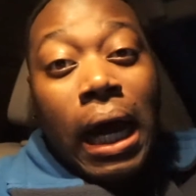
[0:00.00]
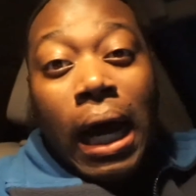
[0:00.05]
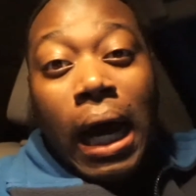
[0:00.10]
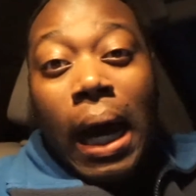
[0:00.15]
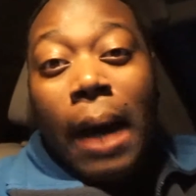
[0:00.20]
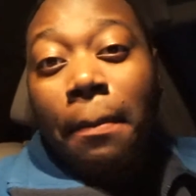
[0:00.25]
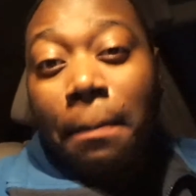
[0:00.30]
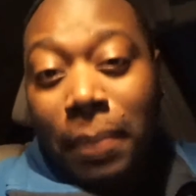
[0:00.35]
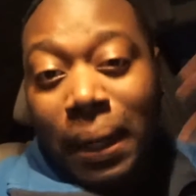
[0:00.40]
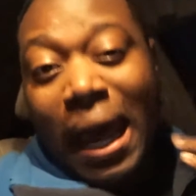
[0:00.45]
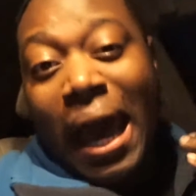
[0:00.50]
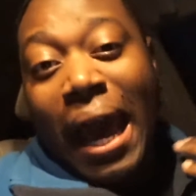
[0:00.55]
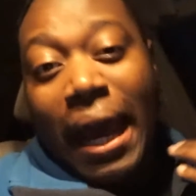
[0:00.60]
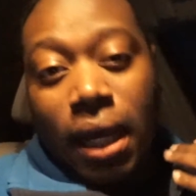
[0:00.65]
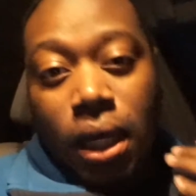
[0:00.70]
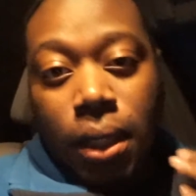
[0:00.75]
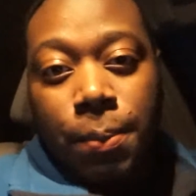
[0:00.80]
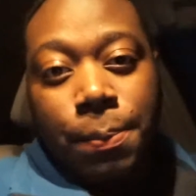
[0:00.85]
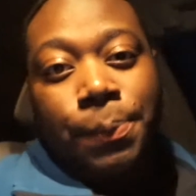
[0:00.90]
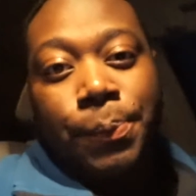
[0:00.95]
I'm
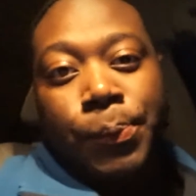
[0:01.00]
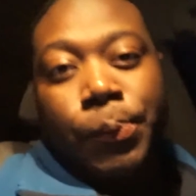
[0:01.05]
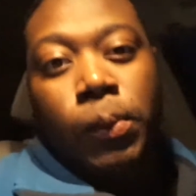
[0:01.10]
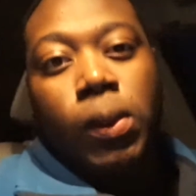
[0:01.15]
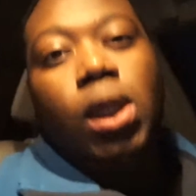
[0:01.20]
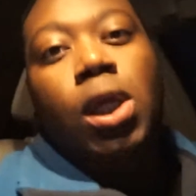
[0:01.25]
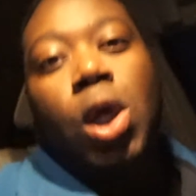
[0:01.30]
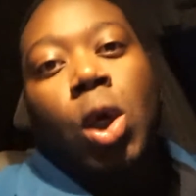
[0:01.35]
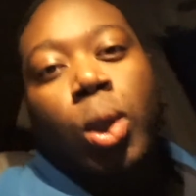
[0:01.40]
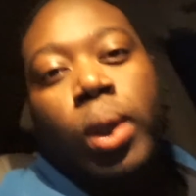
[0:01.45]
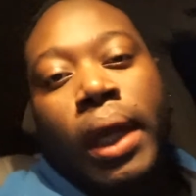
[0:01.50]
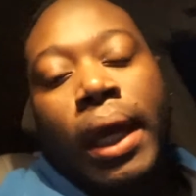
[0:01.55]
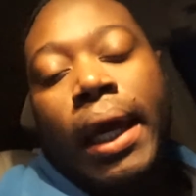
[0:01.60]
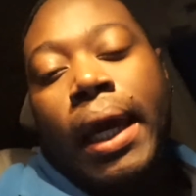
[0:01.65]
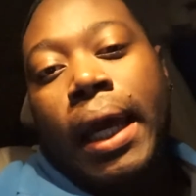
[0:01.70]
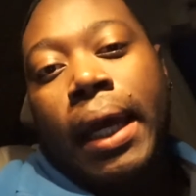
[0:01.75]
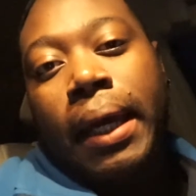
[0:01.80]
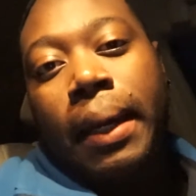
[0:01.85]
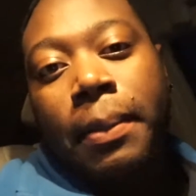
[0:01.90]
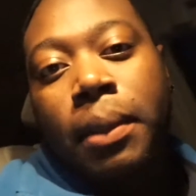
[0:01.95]
black.
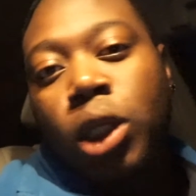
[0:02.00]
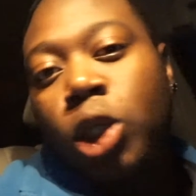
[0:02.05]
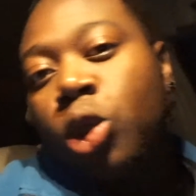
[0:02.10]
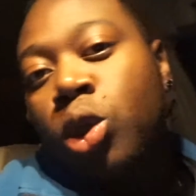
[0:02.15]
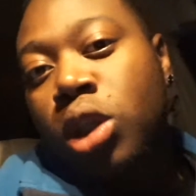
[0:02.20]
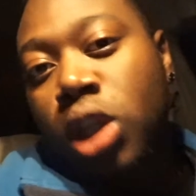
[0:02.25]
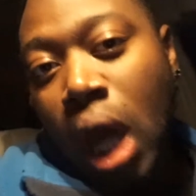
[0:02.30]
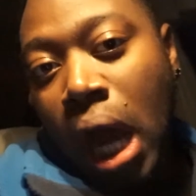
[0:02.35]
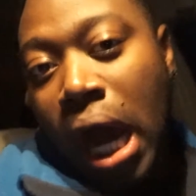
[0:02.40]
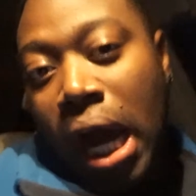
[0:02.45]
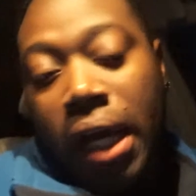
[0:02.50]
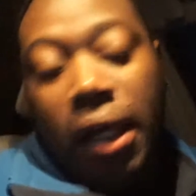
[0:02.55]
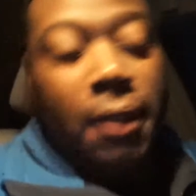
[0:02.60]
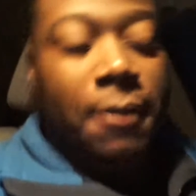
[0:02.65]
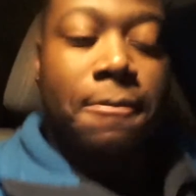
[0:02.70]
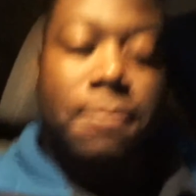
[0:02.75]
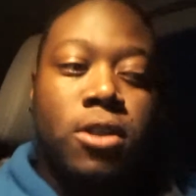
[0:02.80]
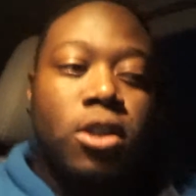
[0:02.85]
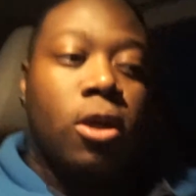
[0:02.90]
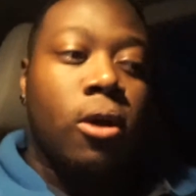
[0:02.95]
Okay, I'm a little dark.
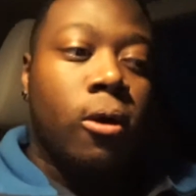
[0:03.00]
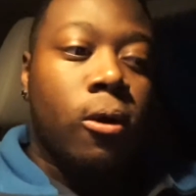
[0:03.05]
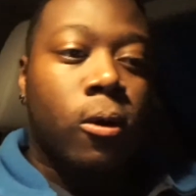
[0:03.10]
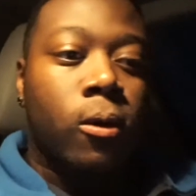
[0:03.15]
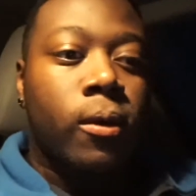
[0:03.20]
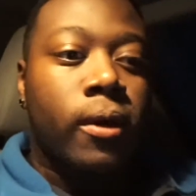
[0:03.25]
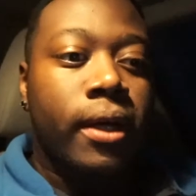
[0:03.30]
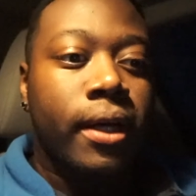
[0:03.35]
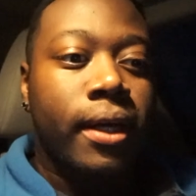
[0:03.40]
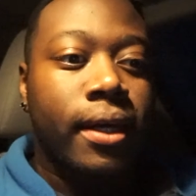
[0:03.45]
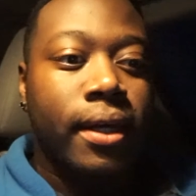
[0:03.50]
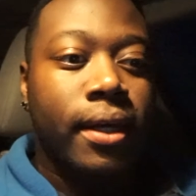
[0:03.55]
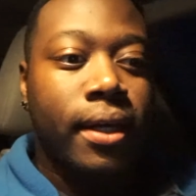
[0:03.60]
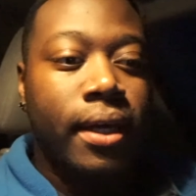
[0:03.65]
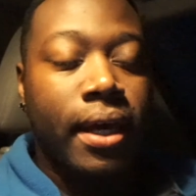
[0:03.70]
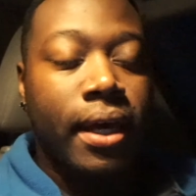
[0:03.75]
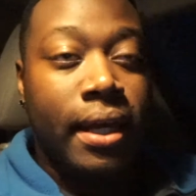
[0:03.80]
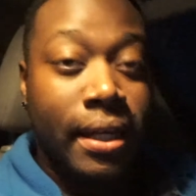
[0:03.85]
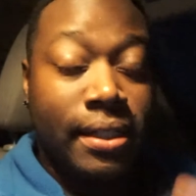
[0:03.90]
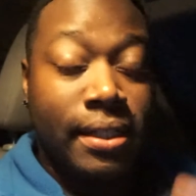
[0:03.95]
So
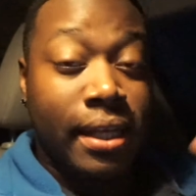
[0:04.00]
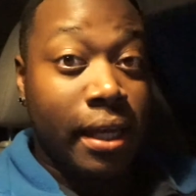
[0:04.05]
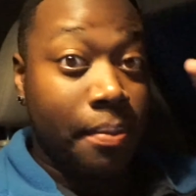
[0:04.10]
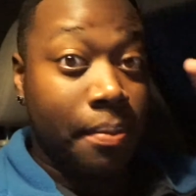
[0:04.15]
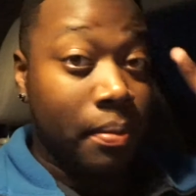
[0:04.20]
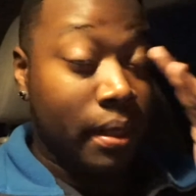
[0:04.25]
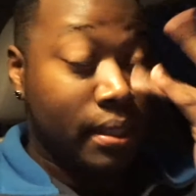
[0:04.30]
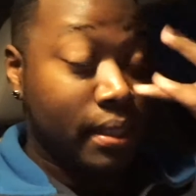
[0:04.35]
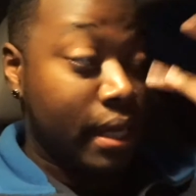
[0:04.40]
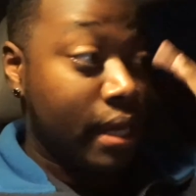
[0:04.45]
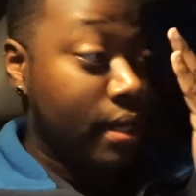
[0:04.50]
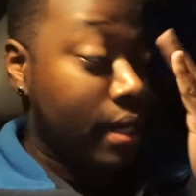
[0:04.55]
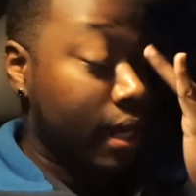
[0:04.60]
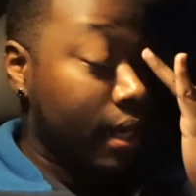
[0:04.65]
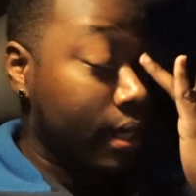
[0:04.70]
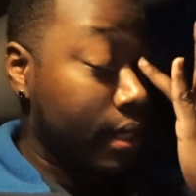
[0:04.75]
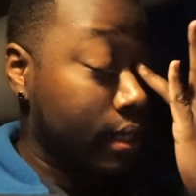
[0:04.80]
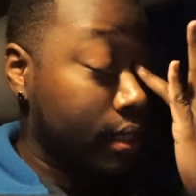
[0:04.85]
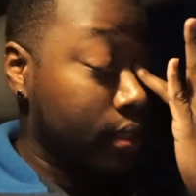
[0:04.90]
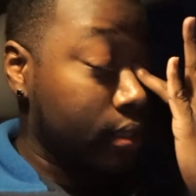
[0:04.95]
and it's taking place at
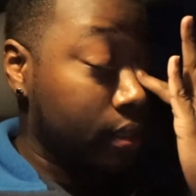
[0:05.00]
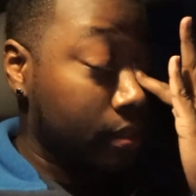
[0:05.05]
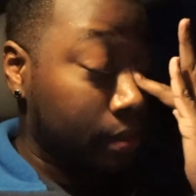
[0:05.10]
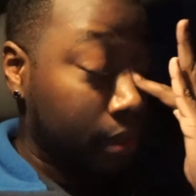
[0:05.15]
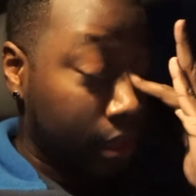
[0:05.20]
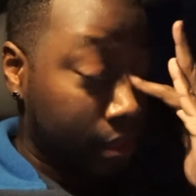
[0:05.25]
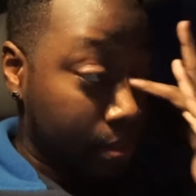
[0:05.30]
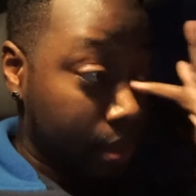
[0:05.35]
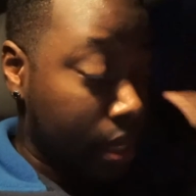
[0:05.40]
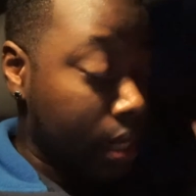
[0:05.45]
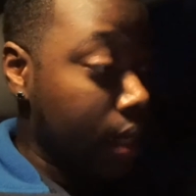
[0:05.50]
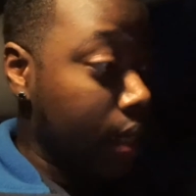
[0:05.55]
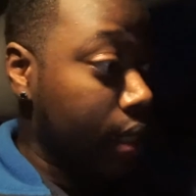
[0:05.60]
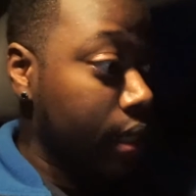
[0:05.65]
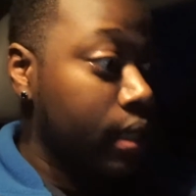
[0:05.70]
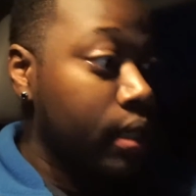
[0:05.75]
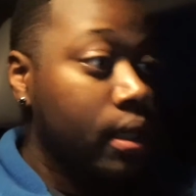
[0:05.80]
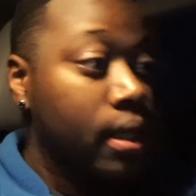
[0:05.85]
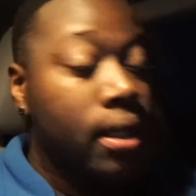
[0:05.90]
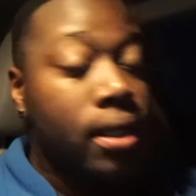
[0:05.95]
night, and there's something in my
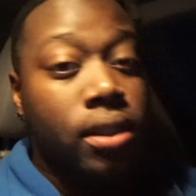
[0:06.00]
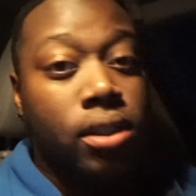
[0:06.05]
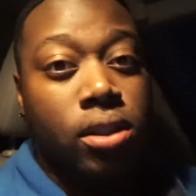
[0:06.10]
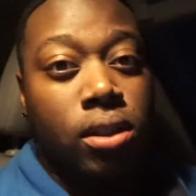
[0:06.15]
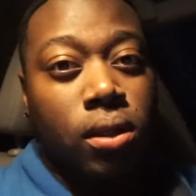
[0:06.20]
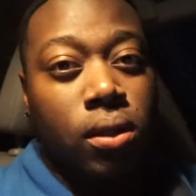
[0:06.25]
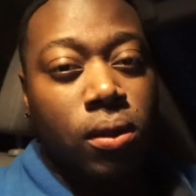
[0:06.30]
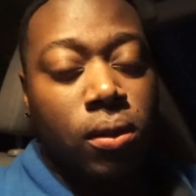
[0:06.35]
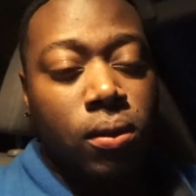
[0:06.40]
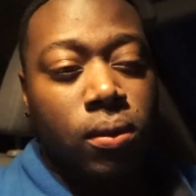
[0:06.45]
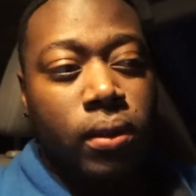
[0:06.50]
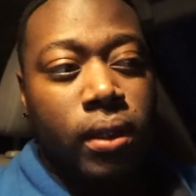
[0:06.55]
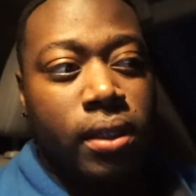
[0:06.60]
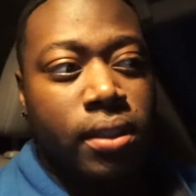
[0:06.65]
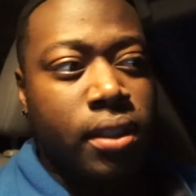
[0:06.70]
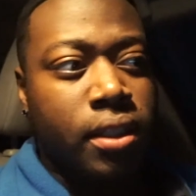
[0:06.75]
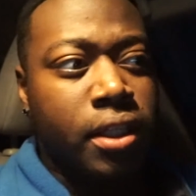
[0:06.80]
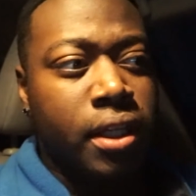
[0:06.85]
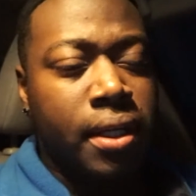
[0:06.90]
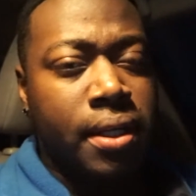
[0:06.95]
eye. So
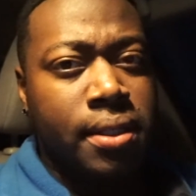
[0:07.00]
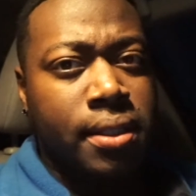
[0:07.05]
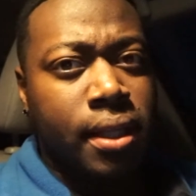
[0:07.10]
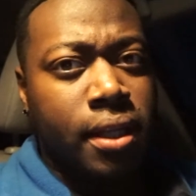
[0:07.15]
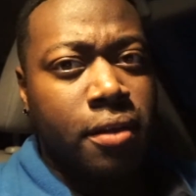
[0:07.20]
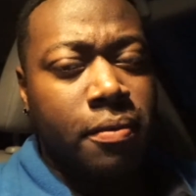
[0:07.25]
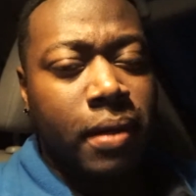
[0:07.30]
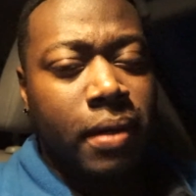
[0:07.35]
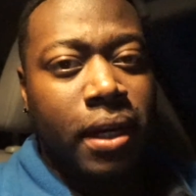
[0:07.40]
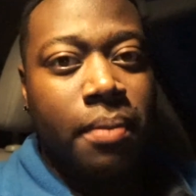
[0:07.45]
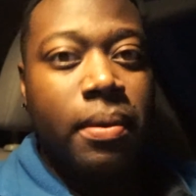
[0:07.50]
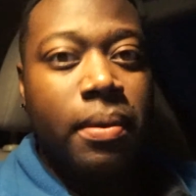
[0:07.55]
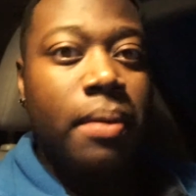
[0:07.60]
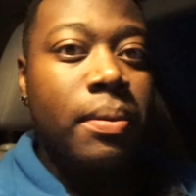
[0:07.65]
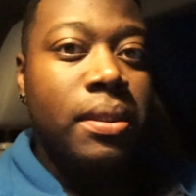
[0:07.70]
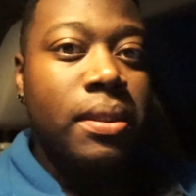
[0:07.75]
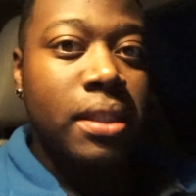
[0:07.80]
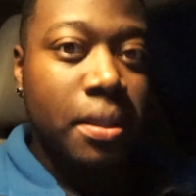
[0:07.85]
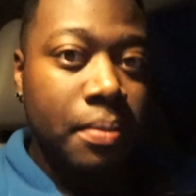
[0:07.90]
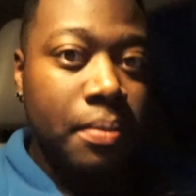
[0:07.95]
there's a chance that you might not be able
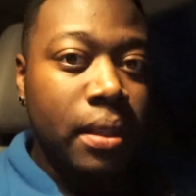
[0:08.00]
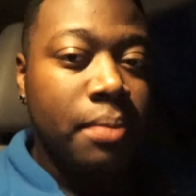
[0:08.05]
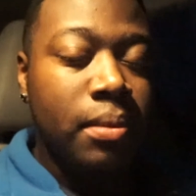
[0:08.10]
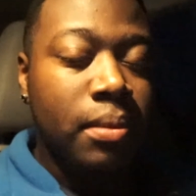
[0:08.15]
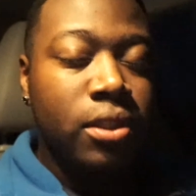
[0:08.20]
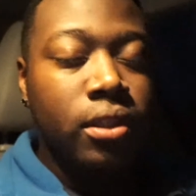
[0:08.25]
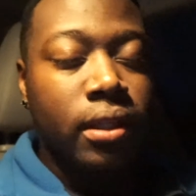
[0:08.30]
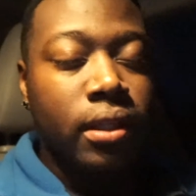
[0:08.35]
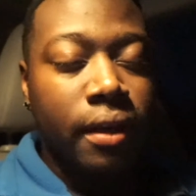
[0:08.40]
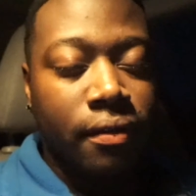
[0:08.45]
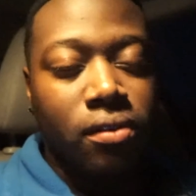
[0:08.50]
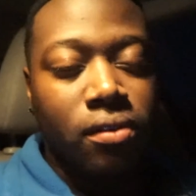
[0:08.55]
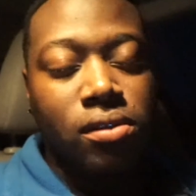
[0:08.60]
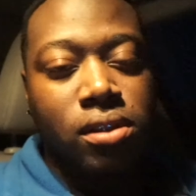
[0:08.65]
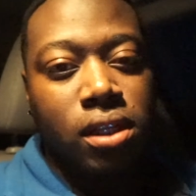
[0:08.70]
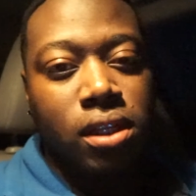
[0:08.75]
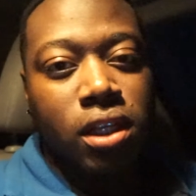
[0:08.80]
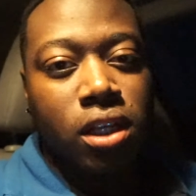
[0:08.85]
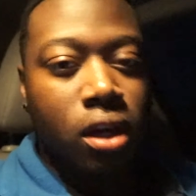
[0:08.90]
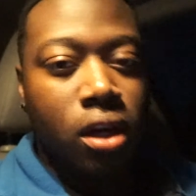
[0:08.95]
to see me, but you're definitely gonna
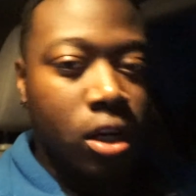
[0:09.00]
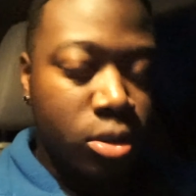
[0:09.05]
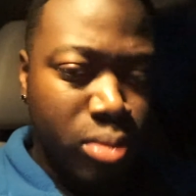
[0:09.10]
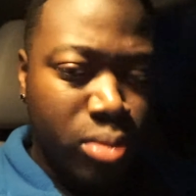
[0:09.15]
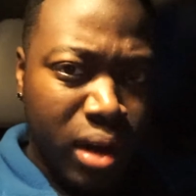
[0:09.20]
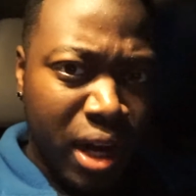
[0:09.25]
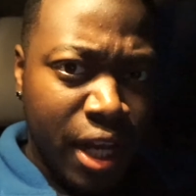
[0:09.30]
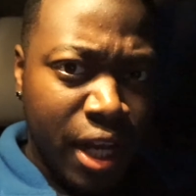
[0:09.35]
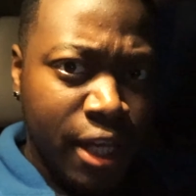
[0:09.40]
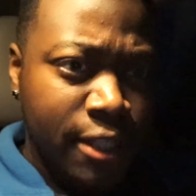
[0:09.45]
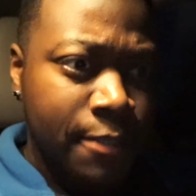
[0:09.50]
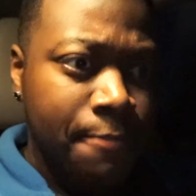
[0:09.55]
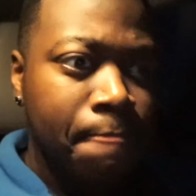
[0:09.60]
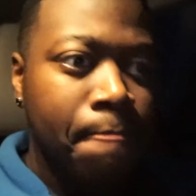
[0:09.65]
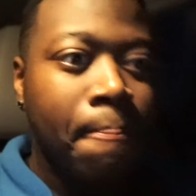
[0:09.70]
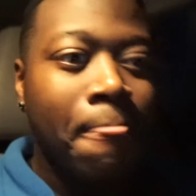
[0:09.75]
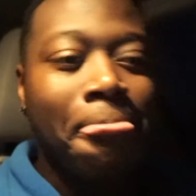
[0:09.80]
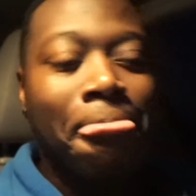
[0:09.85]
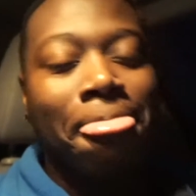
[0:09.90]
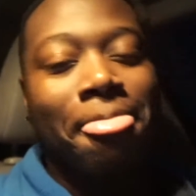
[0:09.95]
see Kierra's bright ass.
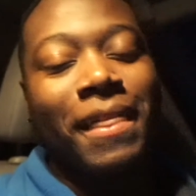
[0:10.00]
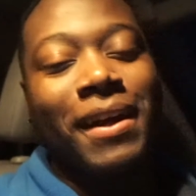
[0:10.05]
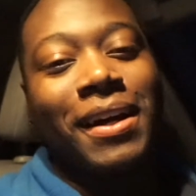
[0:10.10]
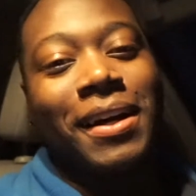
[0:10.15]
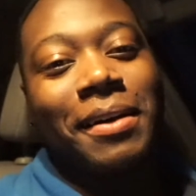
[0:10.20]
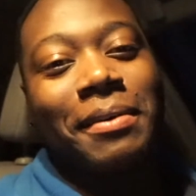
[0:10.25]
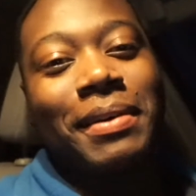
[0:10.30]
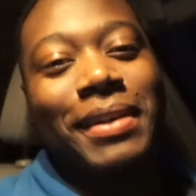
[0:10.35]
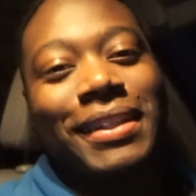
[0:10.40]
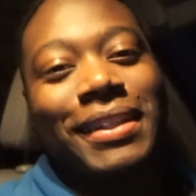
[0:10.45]
Uh,